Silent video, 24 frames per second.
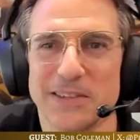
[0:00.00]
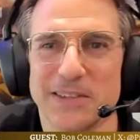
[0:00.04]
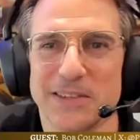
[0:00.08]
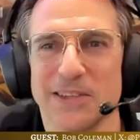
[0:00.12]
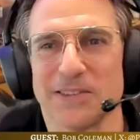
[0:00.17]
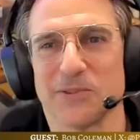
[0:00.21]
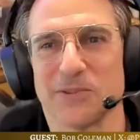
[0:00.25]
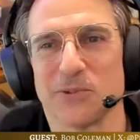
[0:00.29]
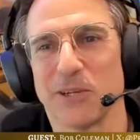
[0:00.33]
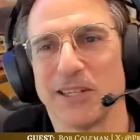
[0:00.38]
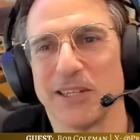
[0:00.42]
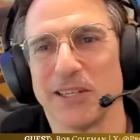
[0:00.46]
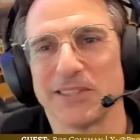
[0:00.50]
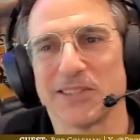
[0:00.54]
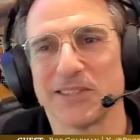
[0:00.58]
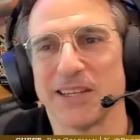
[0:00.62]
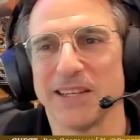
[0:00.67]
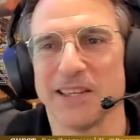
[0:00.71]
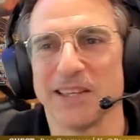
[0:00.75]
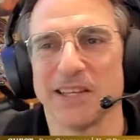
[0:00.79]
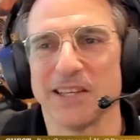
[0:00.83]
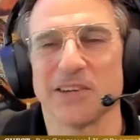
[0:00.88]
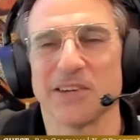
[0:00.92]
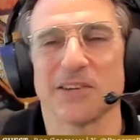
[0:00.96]
You know,
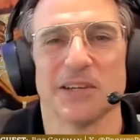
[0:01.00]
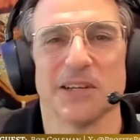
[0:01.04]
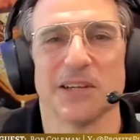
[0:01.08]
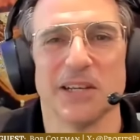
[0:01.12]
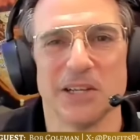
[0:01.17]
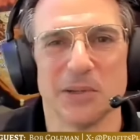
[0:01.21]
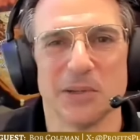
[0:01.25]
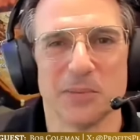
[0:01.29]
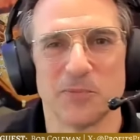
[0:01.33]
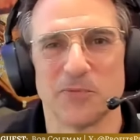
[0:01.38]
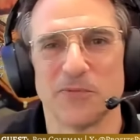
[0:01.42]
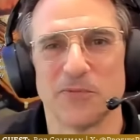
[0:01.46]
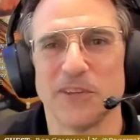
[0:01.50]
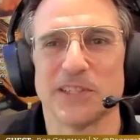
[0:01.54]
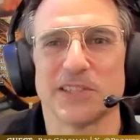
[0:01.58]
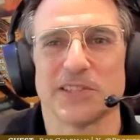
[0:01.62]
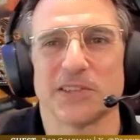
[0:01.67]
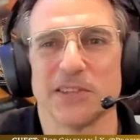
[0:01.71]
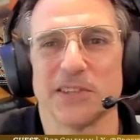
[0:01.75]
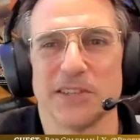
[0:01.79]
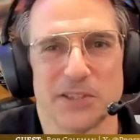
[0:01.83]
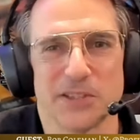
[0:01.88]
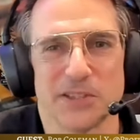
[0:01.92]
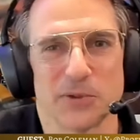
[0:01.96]
traditionally they're
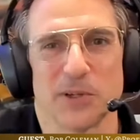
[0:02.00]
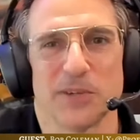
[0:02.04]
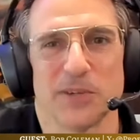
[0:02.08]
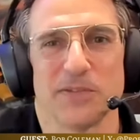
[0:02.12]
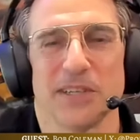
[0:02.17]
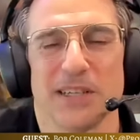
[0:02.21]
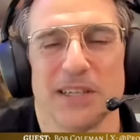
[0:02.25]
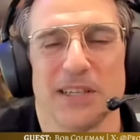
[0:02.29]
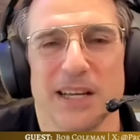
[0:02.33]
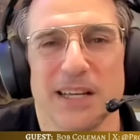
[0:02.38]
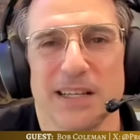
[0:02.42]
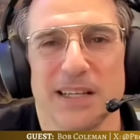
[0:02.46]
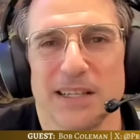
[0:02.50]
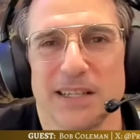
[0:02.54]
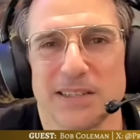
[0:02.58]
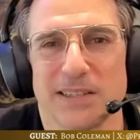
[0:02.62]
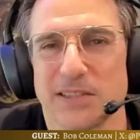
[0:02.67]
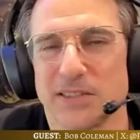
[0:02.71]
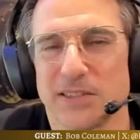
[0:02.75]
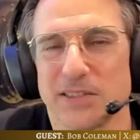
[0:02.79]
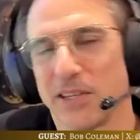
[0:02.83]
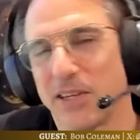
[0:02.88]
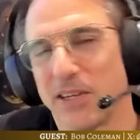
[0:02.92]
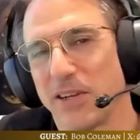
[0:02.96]
fiscally driven, not
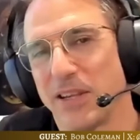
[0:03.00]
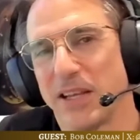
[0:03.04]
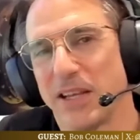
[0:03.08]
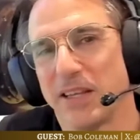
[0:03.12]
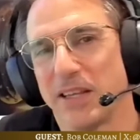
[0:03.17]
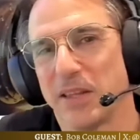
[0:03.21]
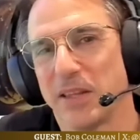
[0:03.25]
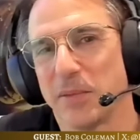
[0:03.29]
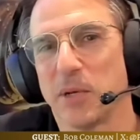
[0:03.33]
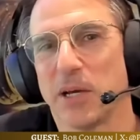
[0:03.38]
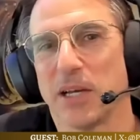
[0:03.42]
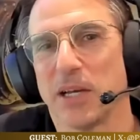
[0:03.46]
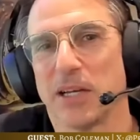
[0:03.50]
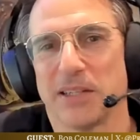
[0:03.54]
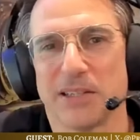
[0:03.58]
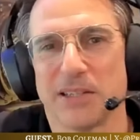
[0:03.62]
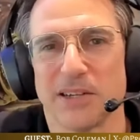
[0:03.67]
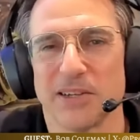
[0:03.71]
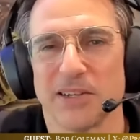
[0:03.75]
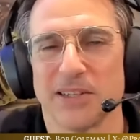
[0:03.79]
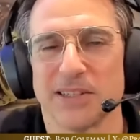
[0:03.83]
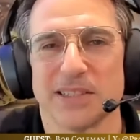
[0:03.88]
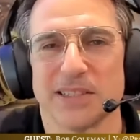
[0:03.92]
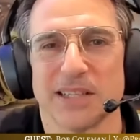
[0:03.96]
necessarily on the
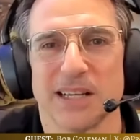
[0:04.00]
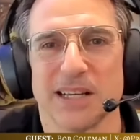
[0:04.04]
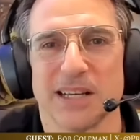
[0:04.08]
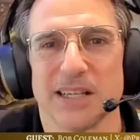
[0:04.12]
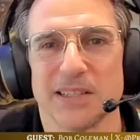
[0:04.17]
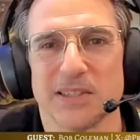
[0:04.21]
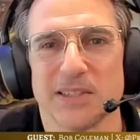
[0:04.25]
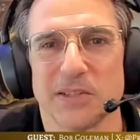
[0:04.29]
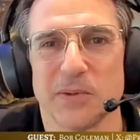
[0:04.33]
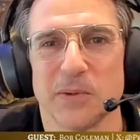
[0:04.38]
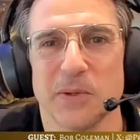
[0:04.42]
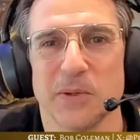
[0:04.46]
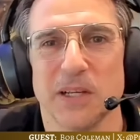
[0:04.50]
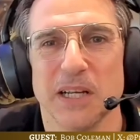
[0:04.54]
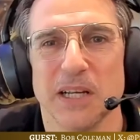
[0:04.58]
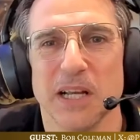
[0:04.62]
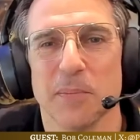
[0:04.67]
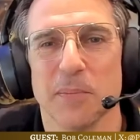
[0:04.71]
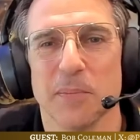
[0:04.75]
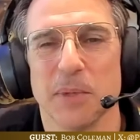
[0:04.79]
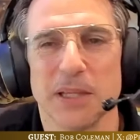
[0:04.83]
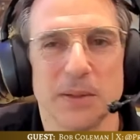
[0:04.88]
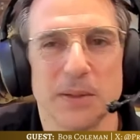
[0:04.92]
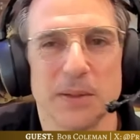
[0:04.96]
monetary side. So,
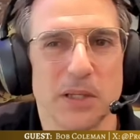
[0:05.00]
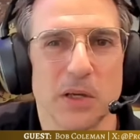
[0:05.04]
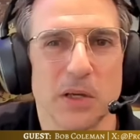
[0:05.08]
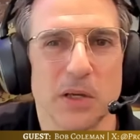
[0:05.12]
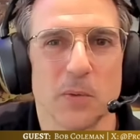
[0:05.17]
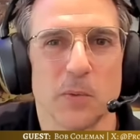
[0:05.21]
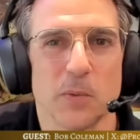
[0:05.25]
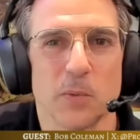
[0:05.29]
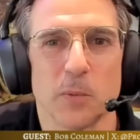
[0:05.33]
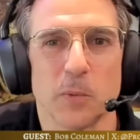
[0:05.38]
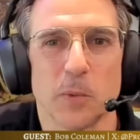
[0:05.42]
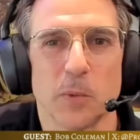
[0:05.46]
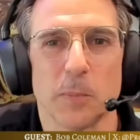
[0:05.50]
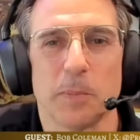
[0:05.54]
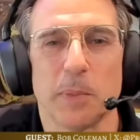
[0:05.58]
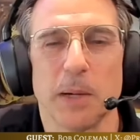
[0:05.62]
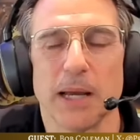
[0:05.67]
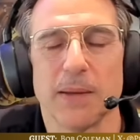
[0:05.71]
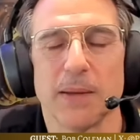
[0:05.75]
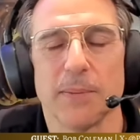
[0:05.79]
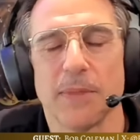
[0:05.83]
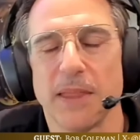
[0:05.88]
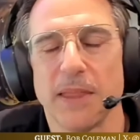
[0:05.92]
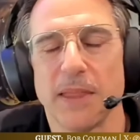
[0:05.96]
but you know,
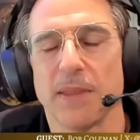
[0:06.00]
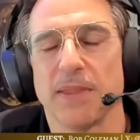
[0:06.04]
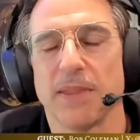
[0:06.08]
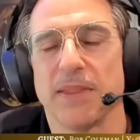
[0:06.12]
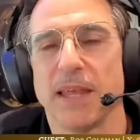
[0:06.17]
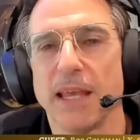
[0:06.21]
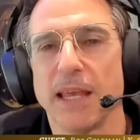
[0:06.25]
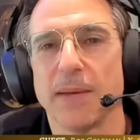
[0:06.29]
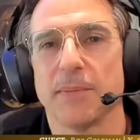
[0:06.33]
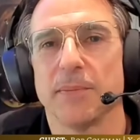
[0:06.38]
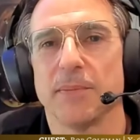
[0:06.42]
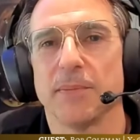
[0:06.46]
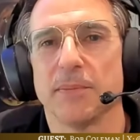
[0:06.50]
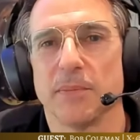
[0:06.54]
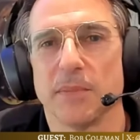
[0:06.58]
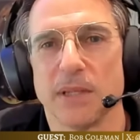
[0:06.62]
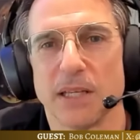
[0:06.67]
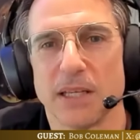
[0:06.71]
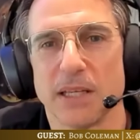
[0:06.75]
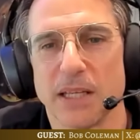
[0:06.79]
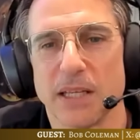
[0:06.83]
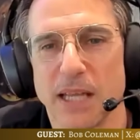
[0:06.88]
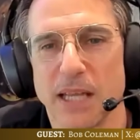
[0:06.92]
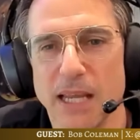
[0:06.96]
by them
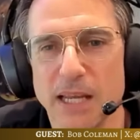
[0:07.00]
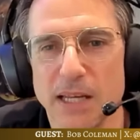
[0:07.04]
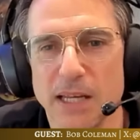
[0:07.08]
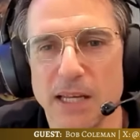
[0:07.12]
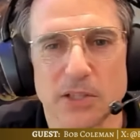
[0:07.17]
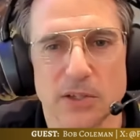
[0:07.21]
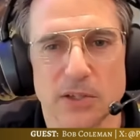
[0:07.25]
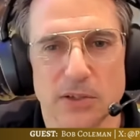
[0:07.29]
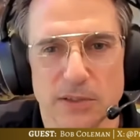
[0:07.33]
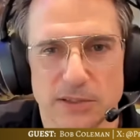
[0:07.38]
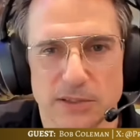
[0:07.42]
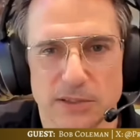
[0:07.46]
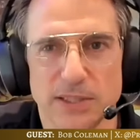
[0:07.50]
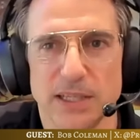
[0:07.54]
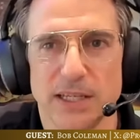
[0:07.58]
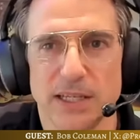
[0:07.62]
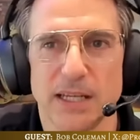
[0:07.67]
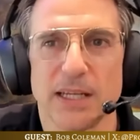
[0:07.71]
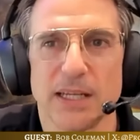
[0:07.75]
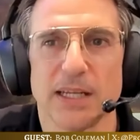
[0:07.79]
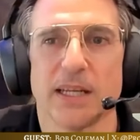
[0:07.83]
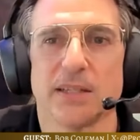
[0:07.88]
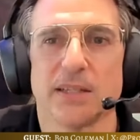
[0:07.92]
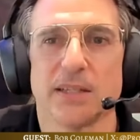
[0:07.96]

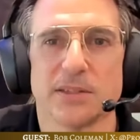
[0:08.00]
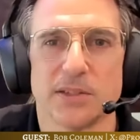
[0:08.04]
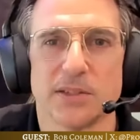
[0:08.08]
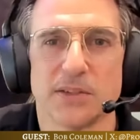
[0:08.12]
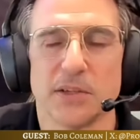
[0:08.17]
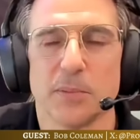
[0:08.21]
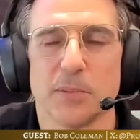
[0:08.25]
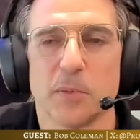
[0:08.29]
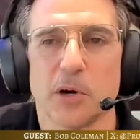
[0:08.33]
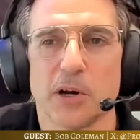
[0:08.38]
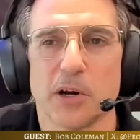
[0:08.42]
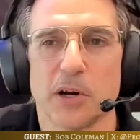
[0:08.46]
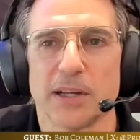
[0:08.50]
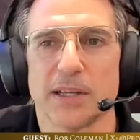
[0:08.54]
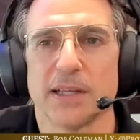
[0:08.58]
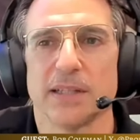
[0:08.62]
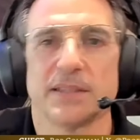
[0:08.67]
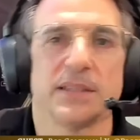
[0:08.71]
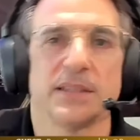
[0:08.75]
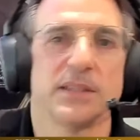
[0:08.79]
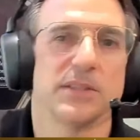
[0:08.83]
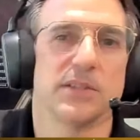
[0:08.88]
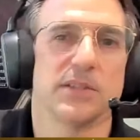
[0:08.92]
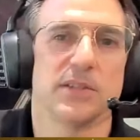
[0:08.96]
interceding into the
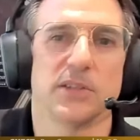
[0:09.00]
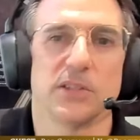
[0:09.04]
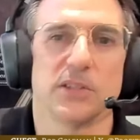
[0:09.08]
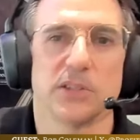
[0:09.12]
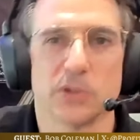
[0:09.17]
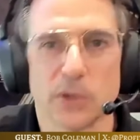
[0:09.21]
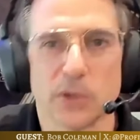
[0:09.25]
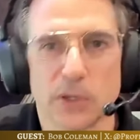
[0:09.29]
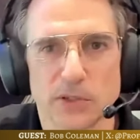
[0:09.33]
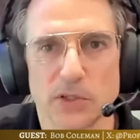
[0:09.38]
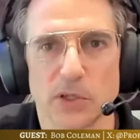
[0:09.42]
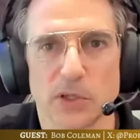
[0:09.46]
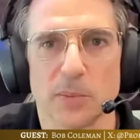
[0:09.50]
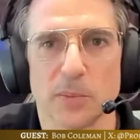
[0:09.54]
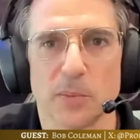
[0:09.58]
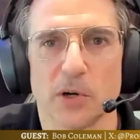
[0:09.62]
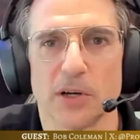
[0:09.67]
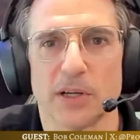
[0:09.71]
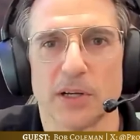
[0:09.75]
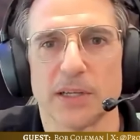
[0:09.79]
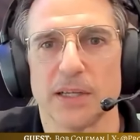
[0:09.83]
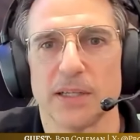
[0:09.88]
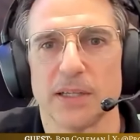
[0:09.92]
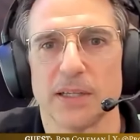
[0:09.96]
markets, into the Treasury
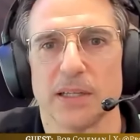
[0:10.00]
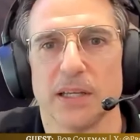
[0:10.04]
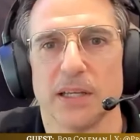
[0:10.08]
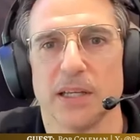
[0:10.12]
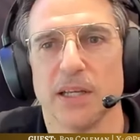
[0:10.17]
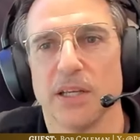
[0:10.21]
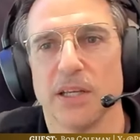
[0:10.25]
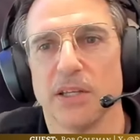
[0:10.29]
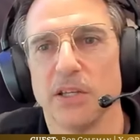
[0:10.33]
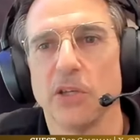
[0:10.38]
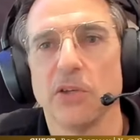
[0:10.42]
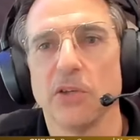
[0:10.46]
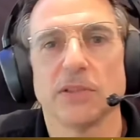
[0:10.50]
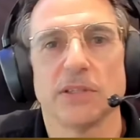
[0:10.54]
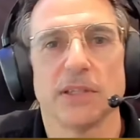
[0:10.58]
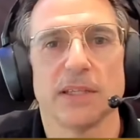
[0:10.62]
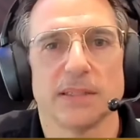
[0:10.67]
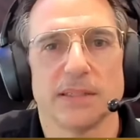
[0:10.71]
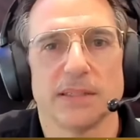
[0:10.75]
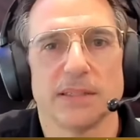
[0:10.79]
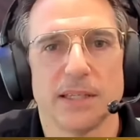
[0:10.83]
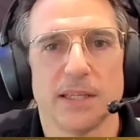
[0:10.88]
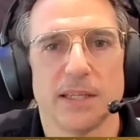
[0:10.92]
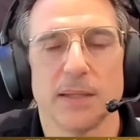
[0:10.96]
market,
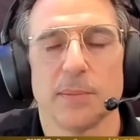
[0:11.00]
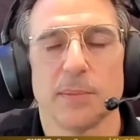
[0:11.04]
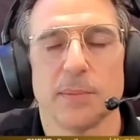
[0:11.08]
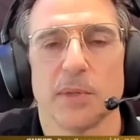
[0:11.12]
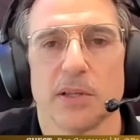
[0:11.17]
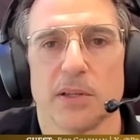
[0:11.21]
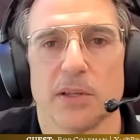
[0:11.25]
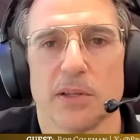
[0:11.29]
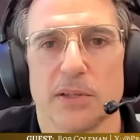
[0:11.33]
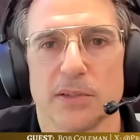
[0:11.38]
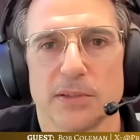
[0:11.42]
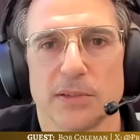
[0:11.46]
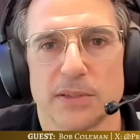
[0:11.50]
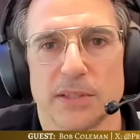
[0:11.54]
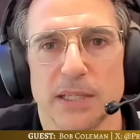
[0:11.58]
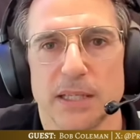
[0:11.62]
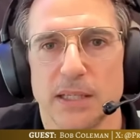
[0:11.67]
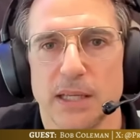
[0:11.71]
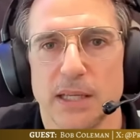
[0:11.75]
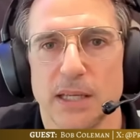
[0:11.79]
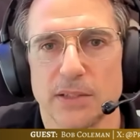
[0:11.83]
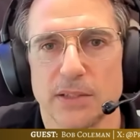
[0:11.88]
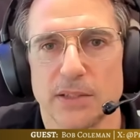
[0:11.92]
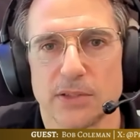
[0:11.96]
using T-bills
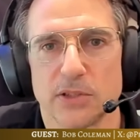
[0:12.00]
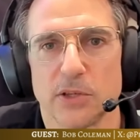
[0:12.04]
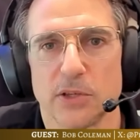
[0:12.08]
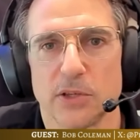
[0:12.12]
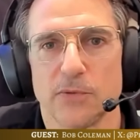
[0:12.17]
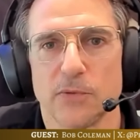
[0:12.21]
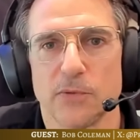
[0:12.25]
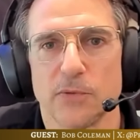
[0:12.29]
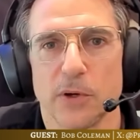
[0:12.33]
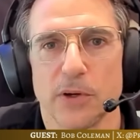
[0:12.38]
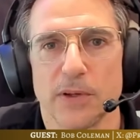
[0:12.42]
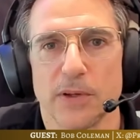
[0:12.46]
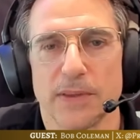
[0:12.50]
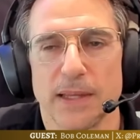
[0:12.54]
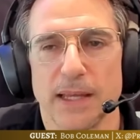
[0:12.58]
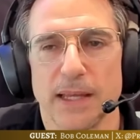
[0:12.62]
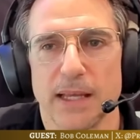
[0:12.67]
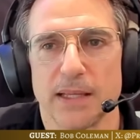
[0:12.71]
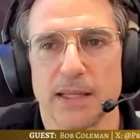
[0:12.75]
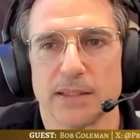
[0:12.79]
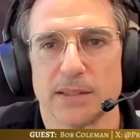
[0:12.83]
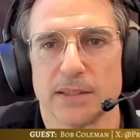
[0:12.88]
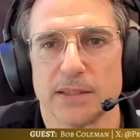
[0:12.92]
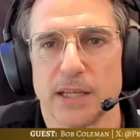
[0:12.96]
and so forth
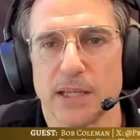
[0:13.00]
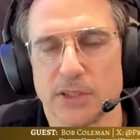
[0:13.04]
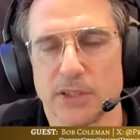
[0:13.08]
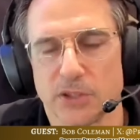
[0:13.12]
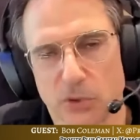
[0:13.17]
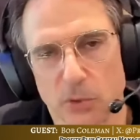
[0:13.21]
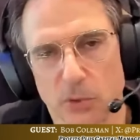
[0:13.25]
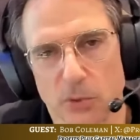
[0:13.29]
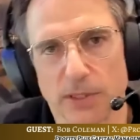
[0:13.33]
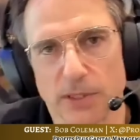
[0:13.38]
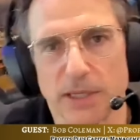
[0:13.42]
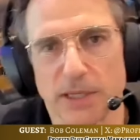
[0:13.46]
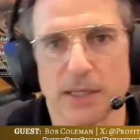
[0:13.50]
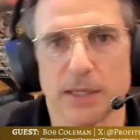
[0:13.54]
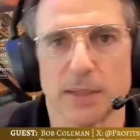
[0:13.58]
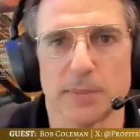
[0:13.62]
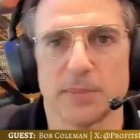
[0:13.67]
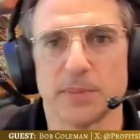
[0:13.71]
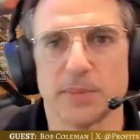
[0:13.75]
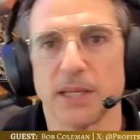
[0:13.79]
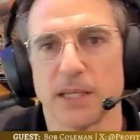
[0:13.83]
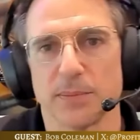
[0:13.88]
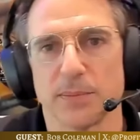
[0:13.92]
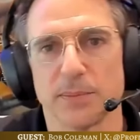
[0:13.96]
as shortening
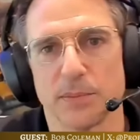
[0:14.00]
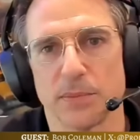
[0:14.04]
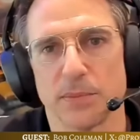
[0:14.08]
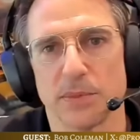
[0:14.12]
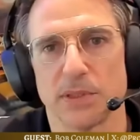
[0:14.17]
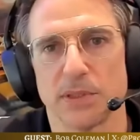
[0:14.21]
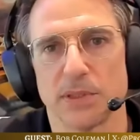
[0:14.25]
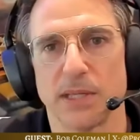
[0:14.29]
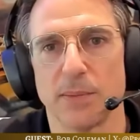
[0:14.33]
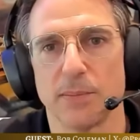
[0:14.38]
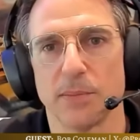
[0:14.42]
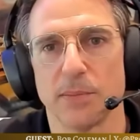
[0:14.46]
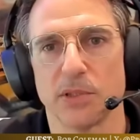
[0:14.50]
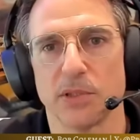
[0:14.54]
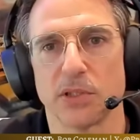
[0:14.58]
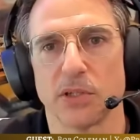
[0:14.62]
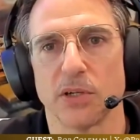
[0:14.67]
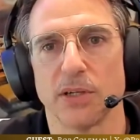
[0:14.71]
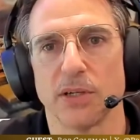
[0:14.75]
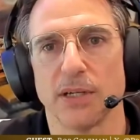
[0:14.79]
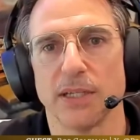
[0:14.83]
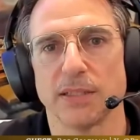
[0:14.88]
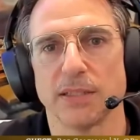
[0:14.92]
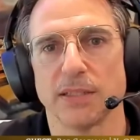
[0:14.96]
up debt
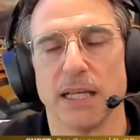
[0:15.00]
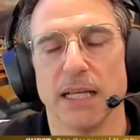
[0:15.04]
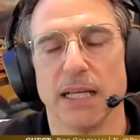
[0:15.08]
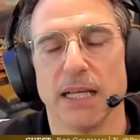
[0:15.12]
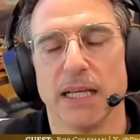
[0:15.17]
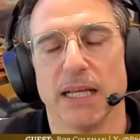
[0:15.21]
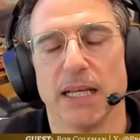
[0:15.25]
maturities,